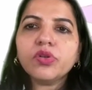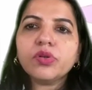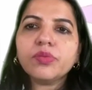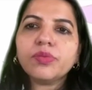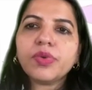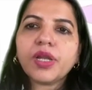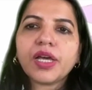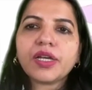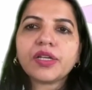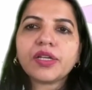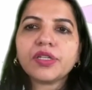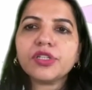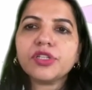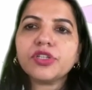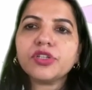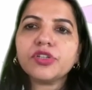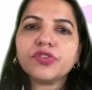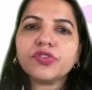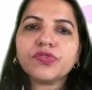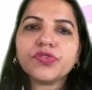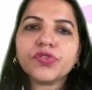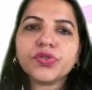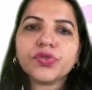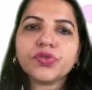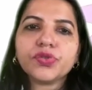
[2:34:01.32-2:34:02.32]
blackening
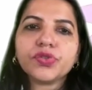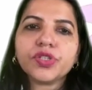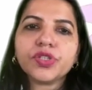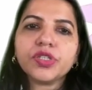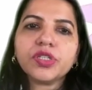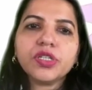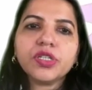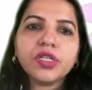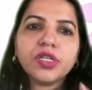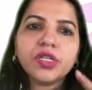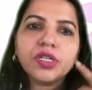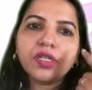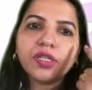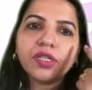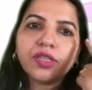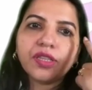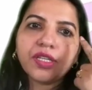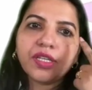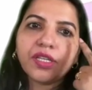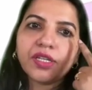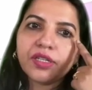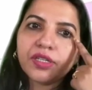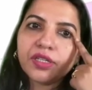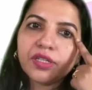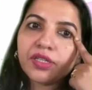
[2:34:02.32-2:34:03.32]
of urine,
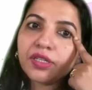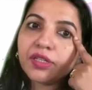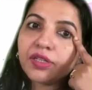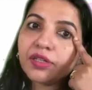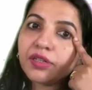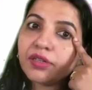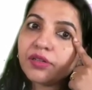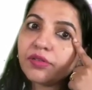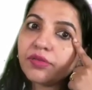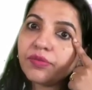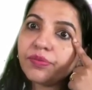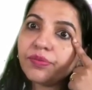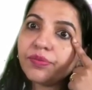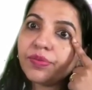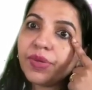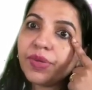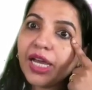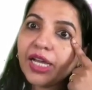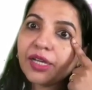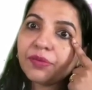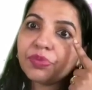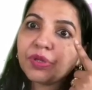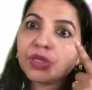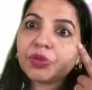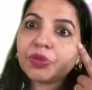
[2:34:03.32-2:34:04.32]
then
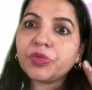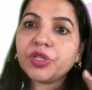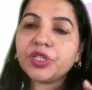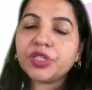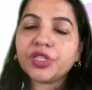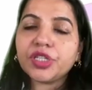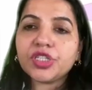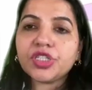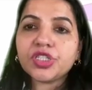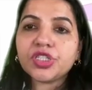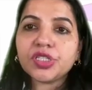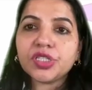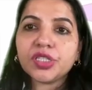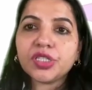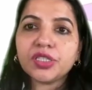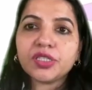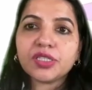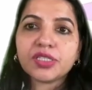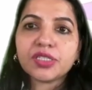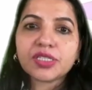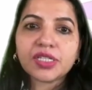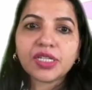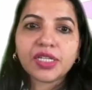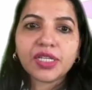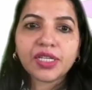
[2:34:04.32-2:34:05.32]
black pigmentation in the
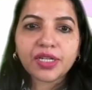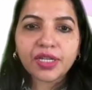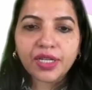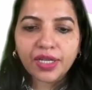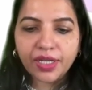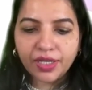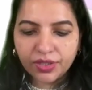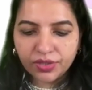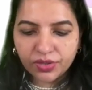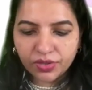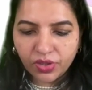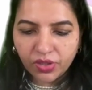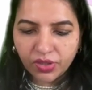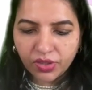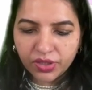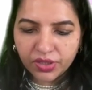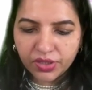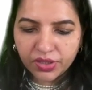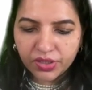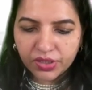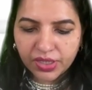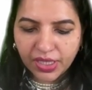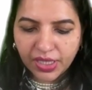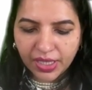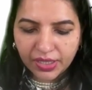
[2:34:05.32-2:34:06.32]
sclera and all, it
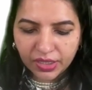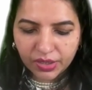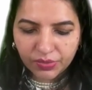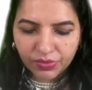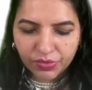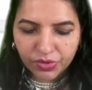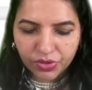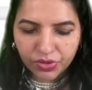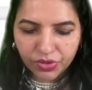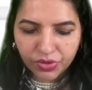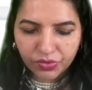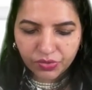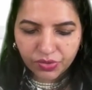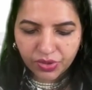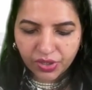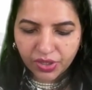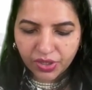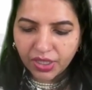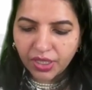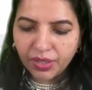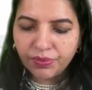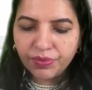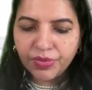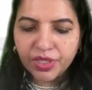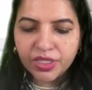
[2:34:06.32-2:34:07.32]
is alkaptonuria.
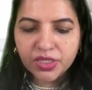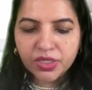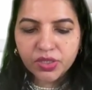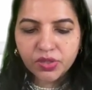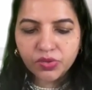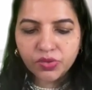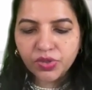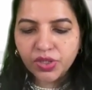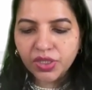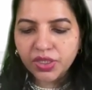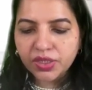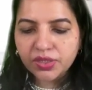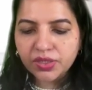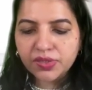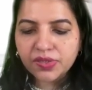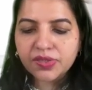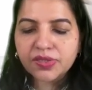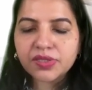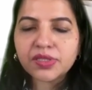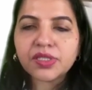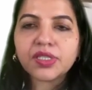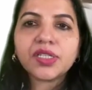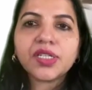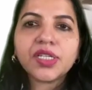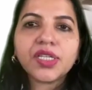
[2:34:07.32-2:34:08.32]
MSUD, this is
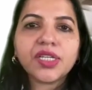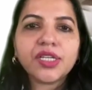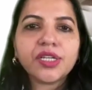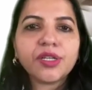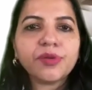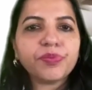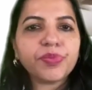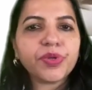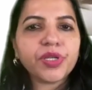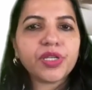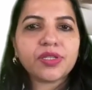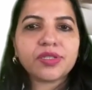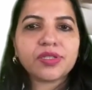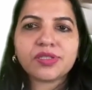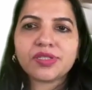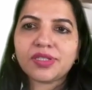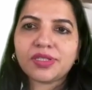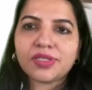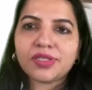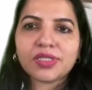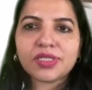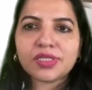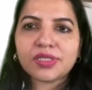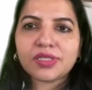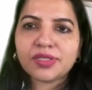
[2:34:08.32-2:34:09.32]
the DNPH
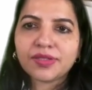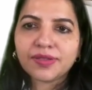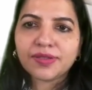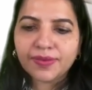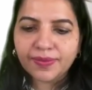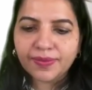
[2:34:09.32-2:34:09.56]
test.